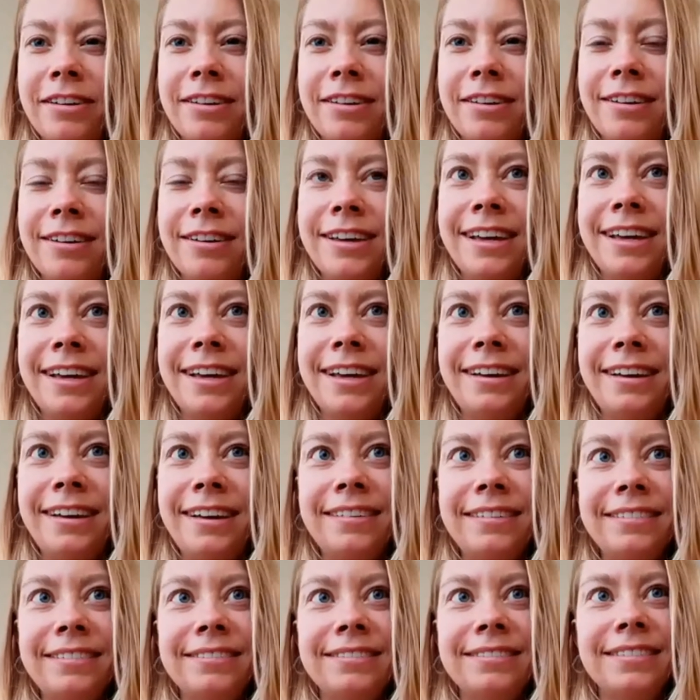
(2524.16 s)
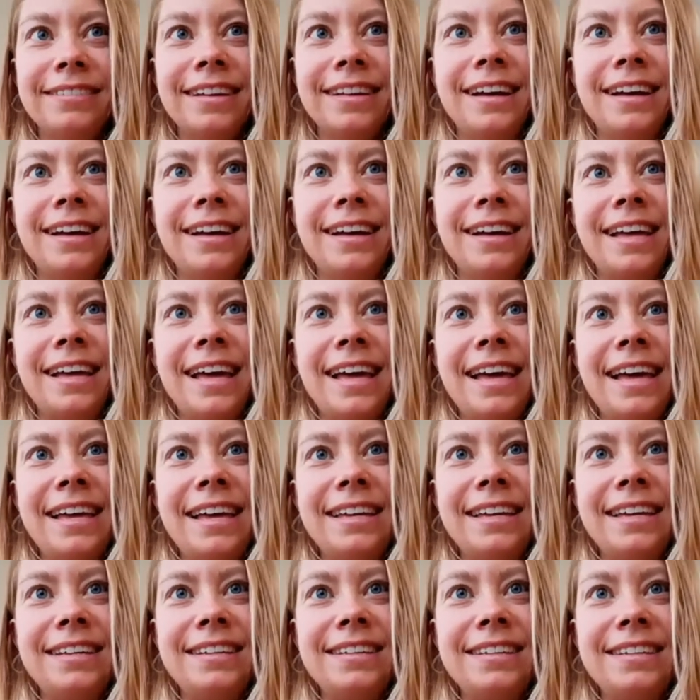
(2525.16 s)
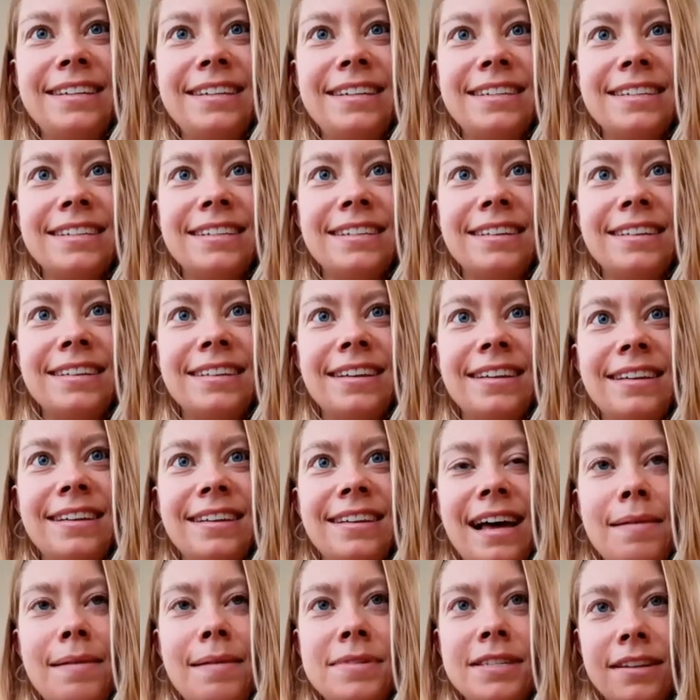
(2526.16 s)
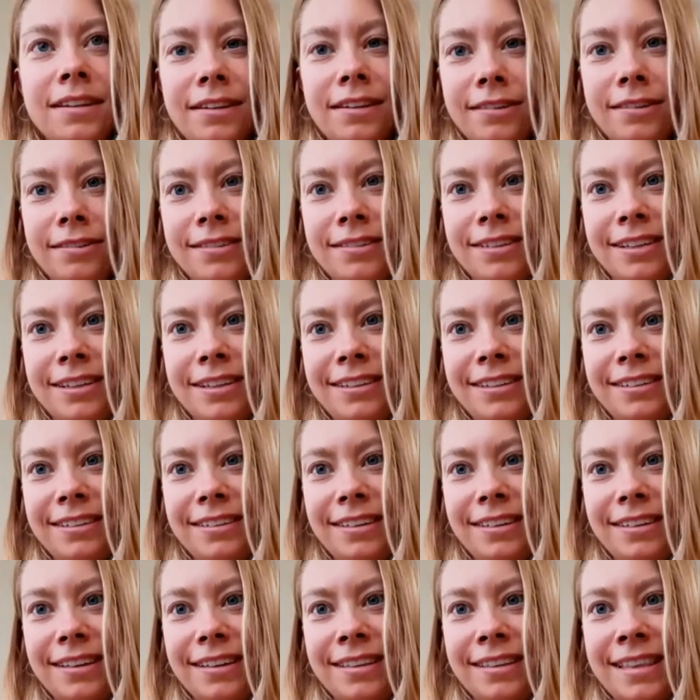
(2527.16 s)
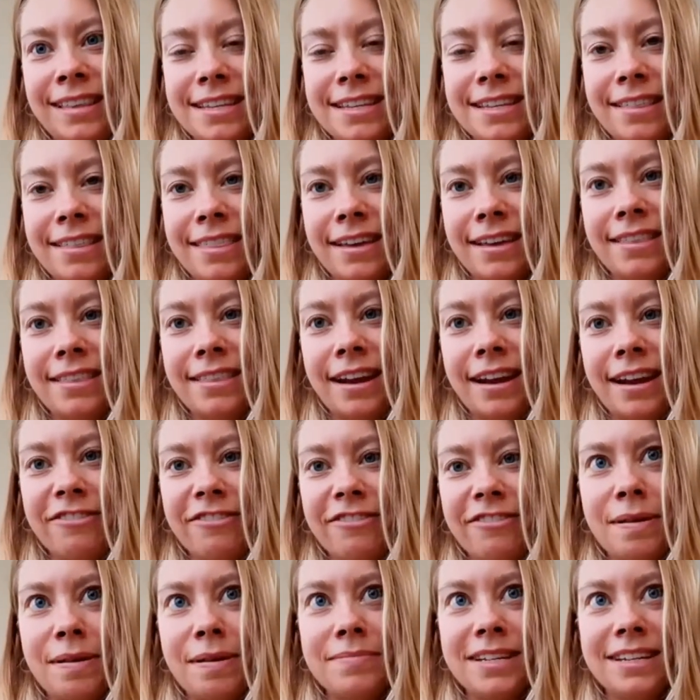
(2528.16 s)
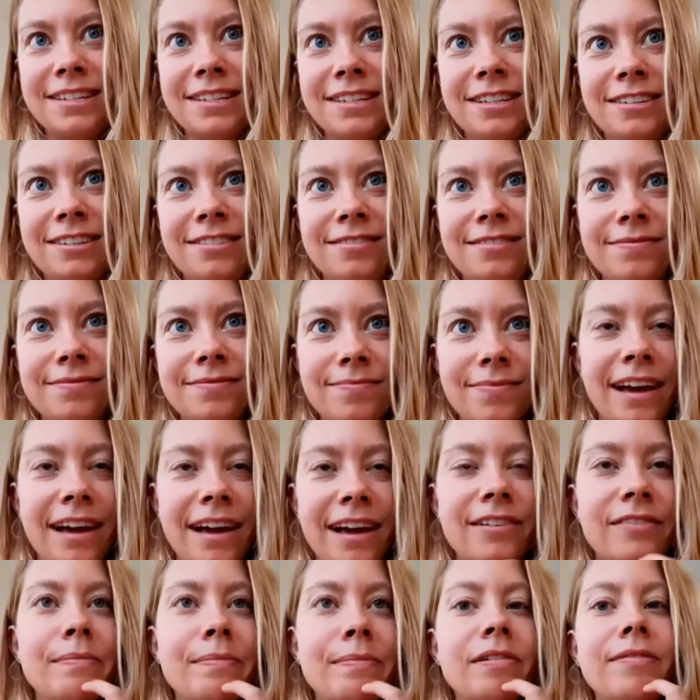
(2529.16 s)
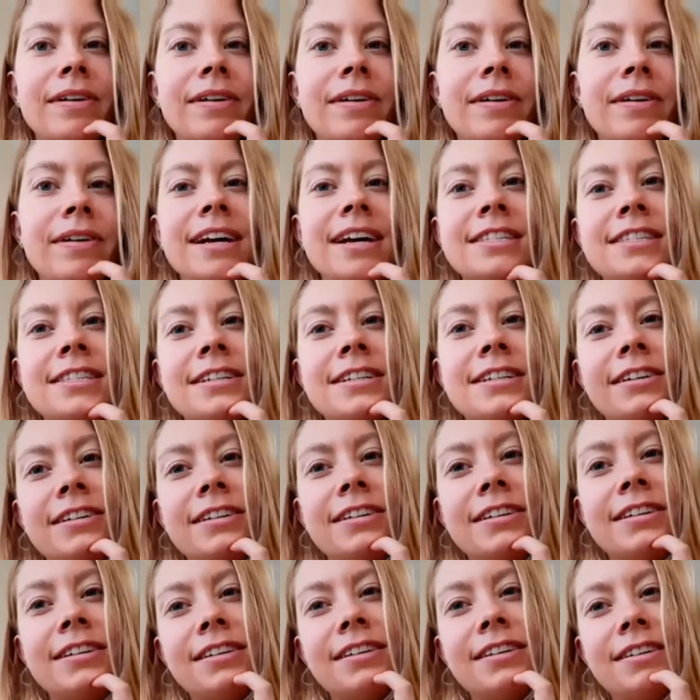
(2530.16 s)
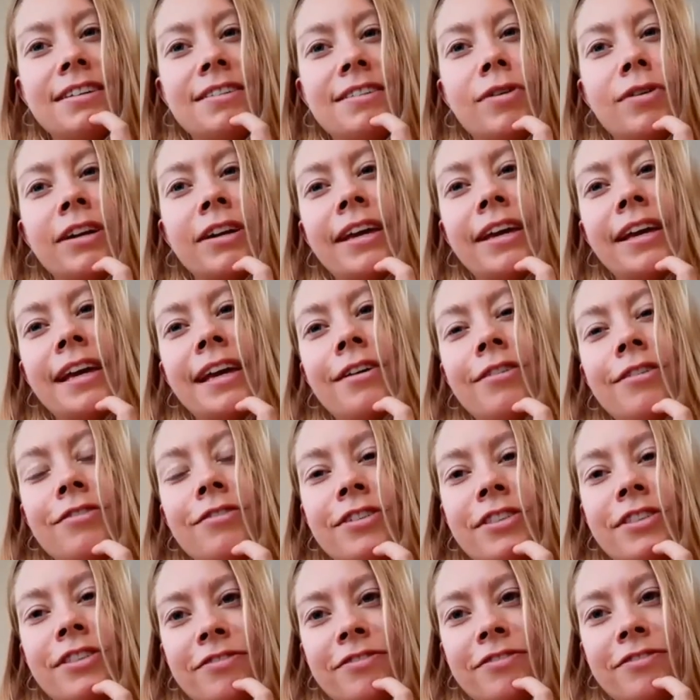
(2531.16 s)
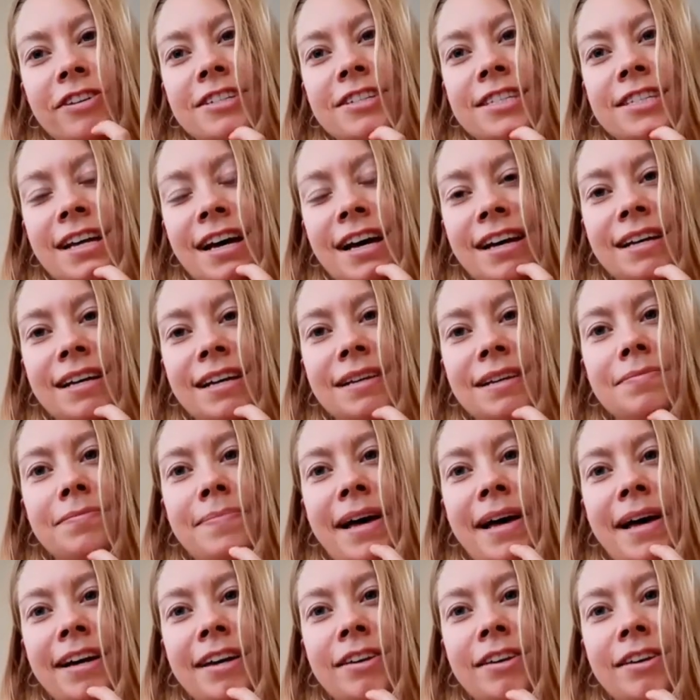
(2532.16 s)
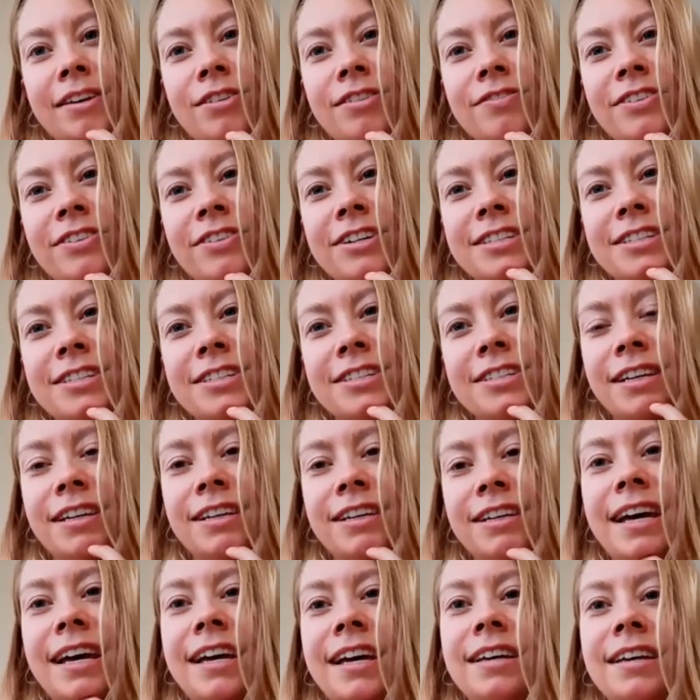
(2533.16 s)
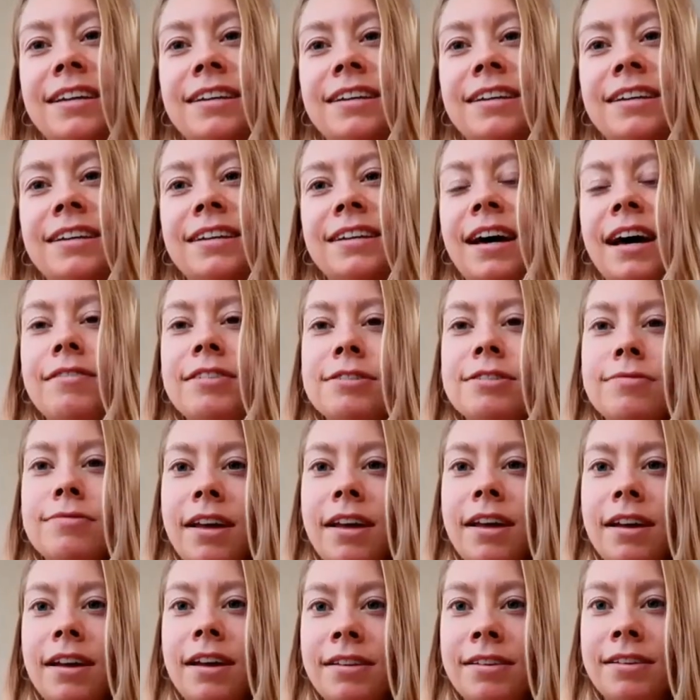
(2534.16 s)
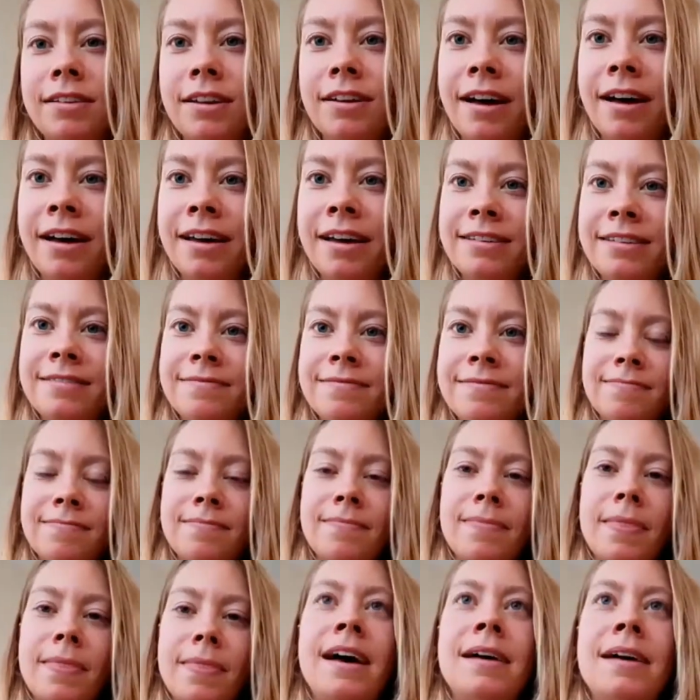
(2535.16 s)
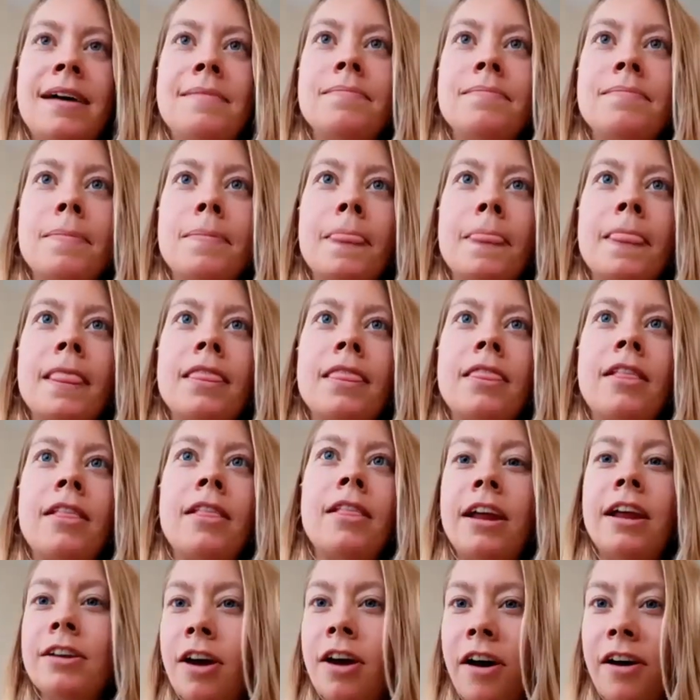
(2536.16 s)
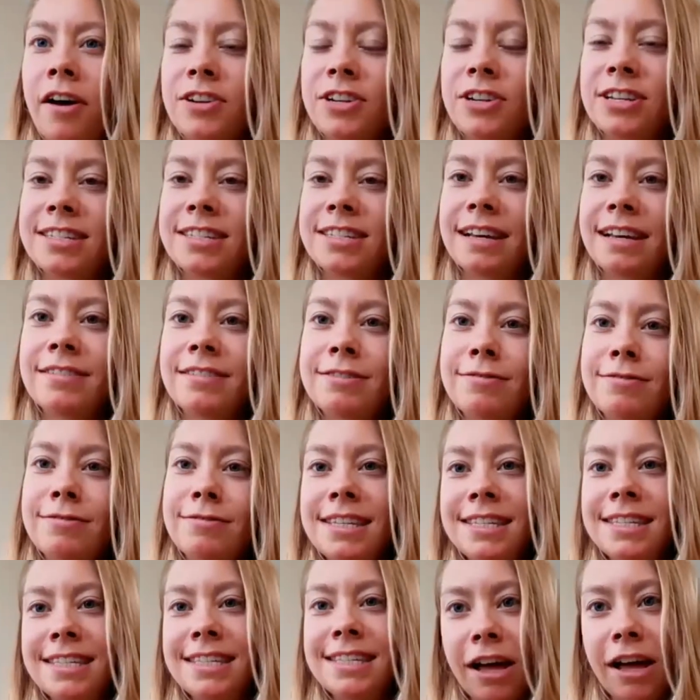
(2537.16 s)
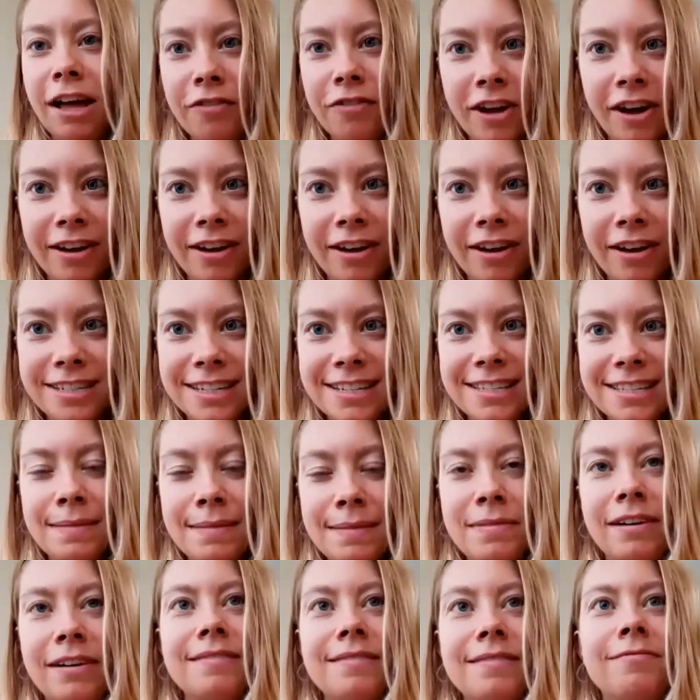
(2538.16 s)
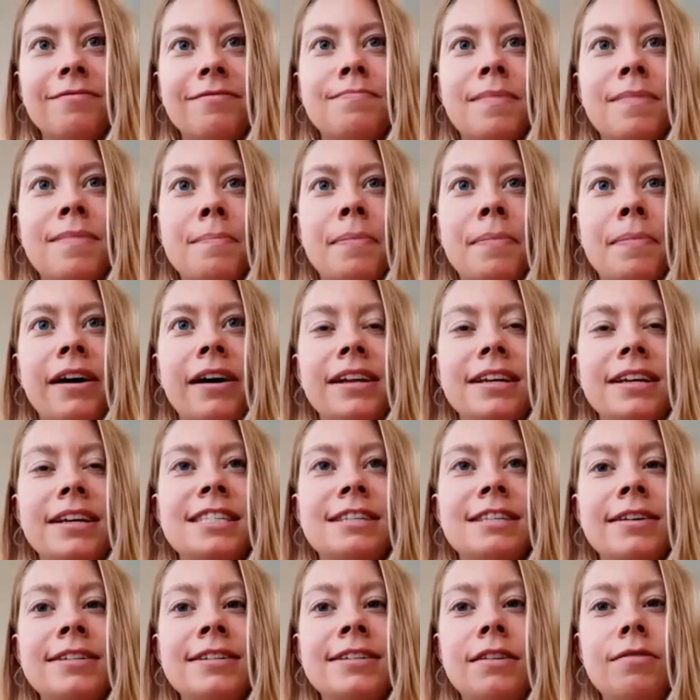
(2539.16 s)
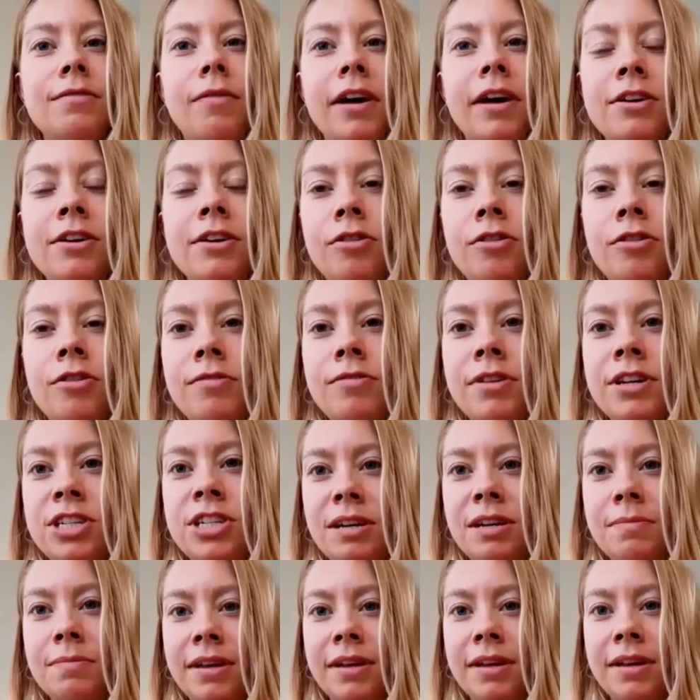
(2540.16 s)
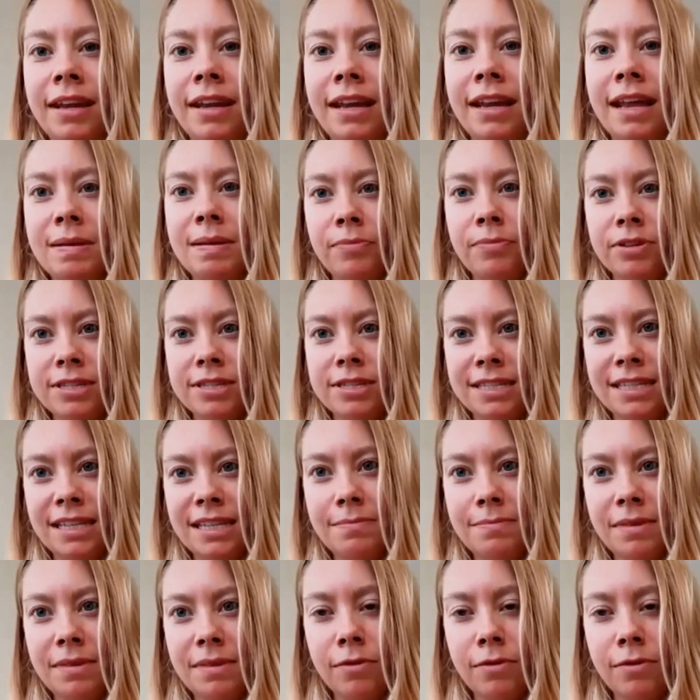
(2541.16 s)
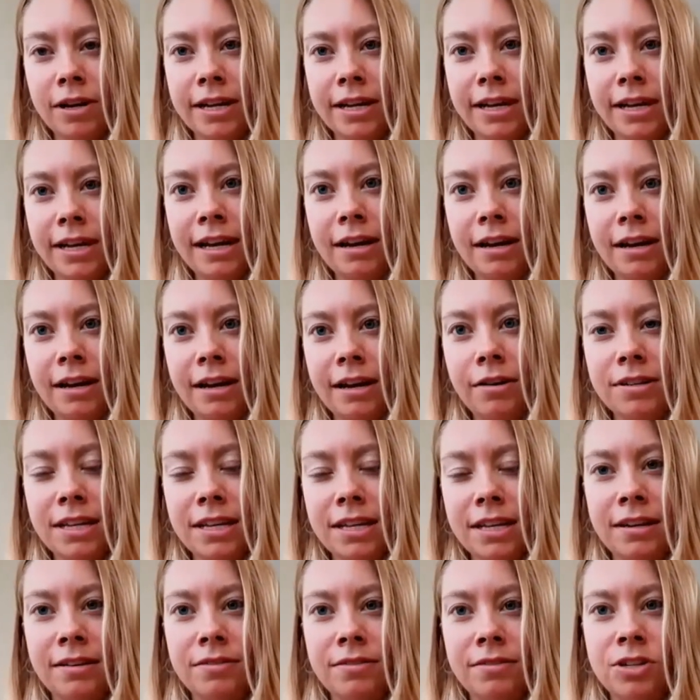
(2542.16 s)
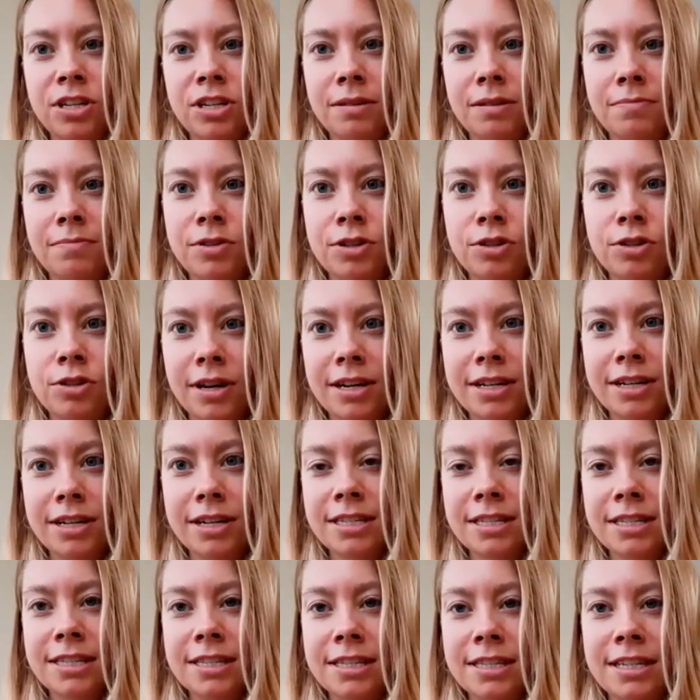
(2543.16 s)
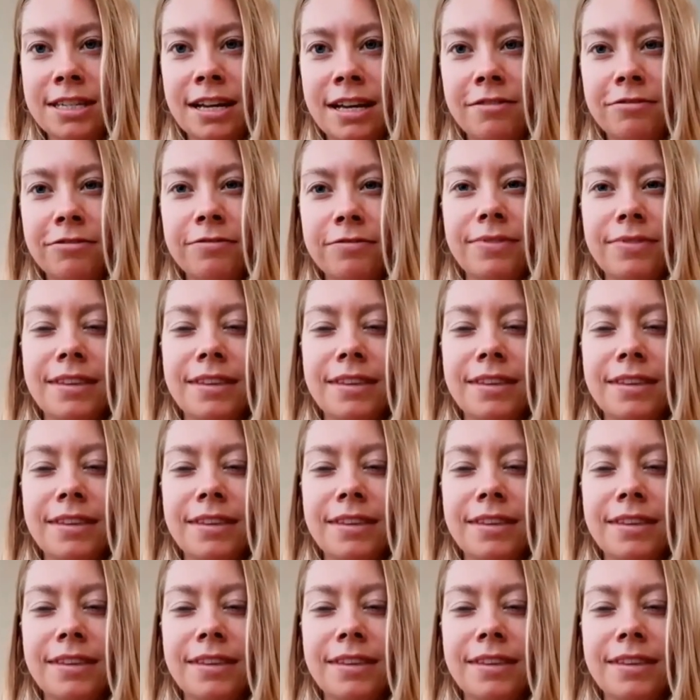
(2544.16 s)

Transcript: looking and absolutely, that's a thing that I've bumped into. I remember when I started working out for the first time back in university, and I was really un, un um, not unconscious. I was really self-conscious about my body, so I didn't want to go to a gym and let people see me working out in gym shorts and stuff.